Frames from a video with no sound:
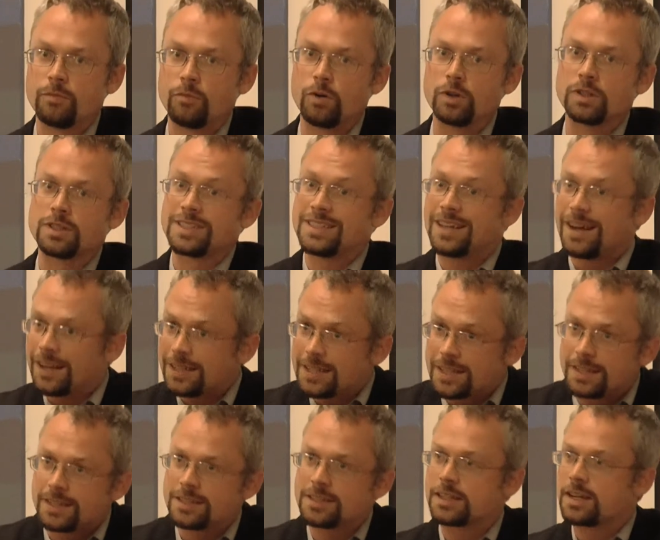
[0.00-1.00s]
what
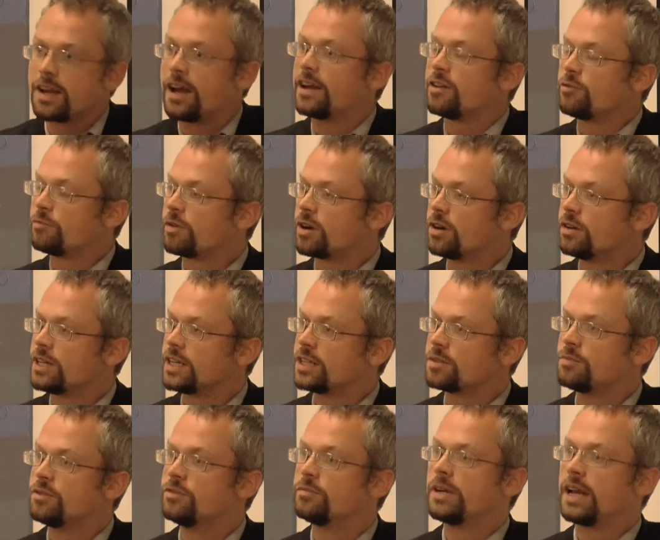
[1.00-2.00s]
started as a kind of
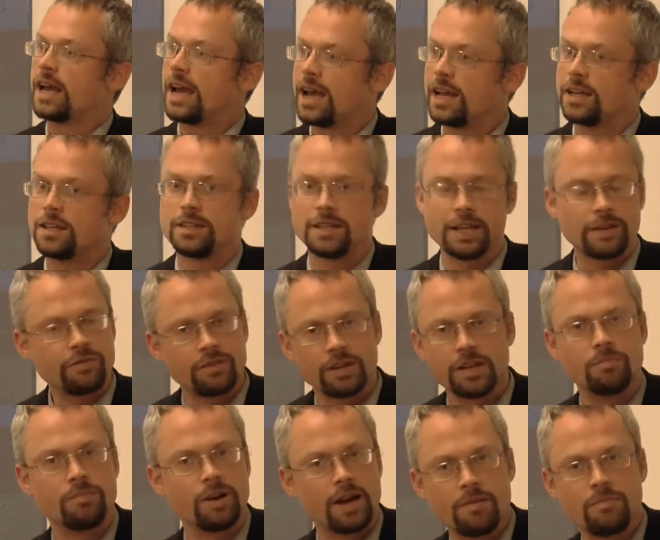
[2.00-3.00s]
protest movement had
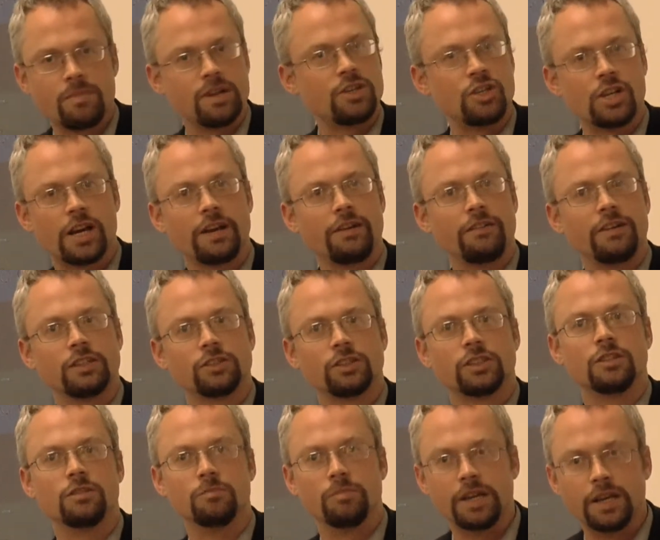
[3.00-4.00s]
definitely by mid-January or
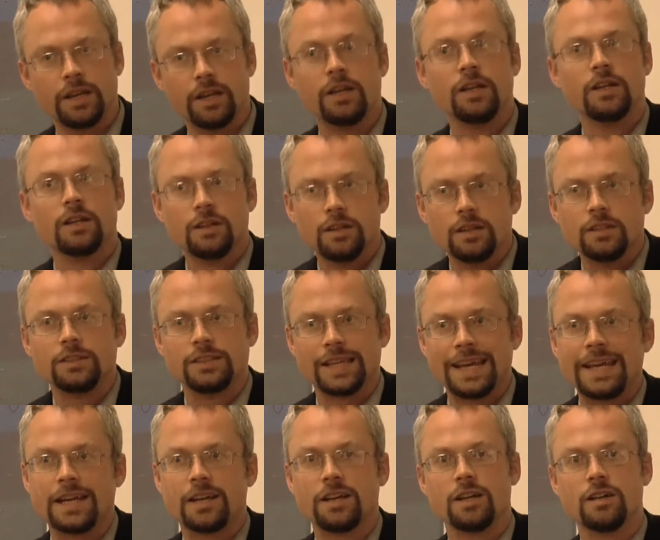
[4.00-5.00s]
so been
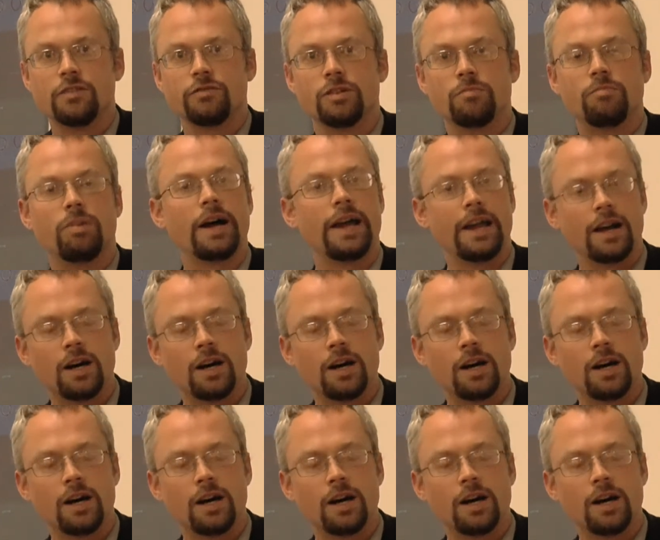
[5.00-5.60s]
taken over by